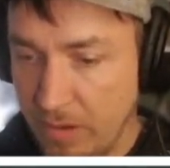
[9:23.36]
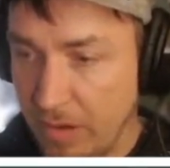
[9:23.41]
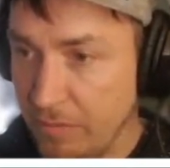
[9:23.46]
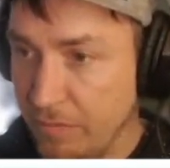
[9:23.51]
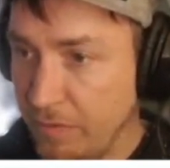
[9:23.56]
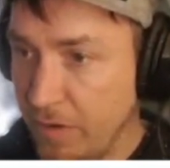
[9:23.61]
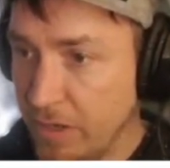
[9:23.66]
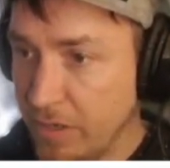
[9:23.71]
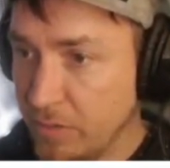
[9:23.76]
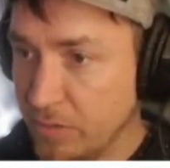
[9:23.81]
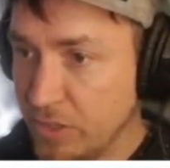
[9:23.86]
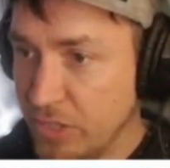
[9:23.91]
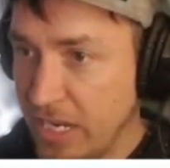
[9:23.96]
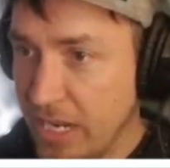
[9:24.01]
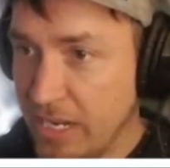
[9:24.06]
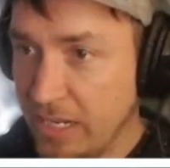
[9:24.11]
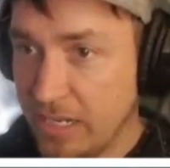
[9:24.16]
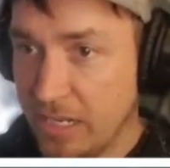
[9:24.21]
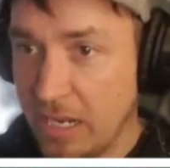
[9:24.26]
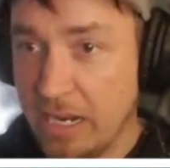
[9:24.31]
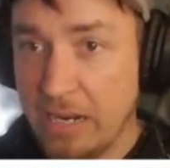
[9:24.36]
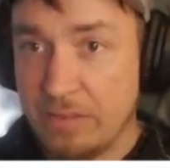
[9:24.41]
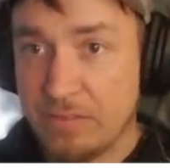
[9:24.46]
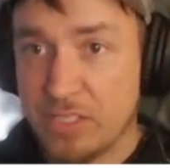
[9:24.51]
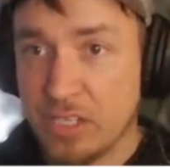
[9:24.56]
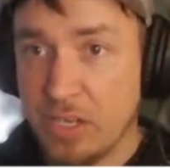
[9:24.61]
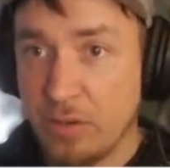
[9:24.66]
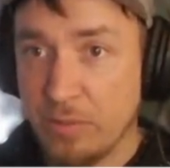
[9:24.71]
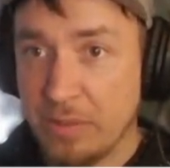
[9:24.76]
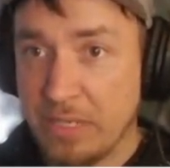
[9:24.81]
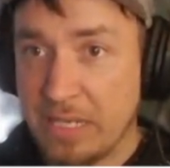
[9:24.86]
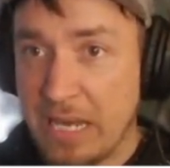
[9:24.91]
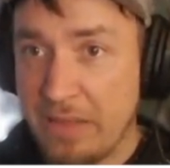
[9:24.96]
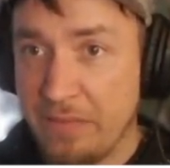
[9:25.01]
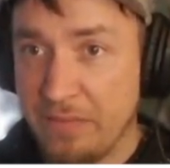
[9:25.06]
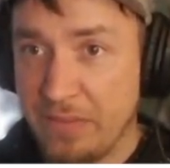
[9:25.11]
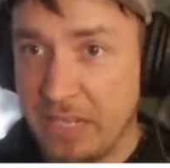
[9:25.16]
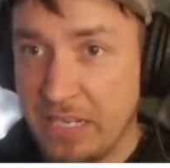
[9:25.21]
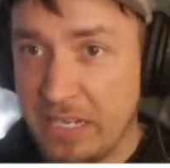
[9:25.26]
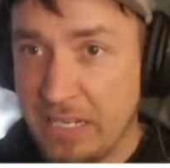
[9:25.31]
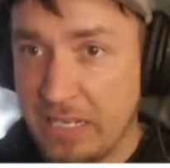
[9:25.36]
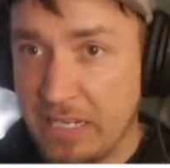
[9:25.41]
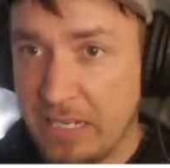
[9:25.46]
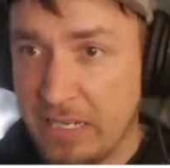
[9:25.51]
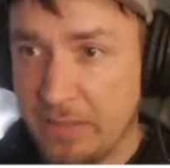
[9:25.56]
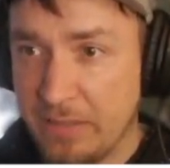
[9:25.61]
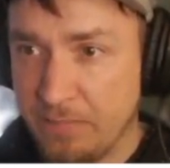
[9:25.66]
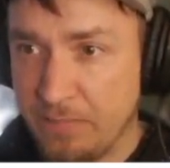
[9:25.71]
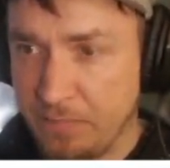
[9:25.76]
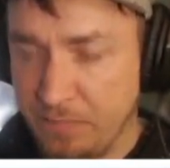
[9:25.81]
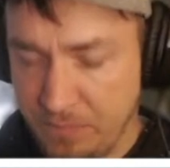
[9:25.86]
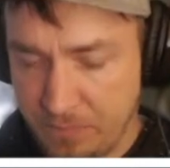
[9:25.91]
Right, final check. I have to go and get the...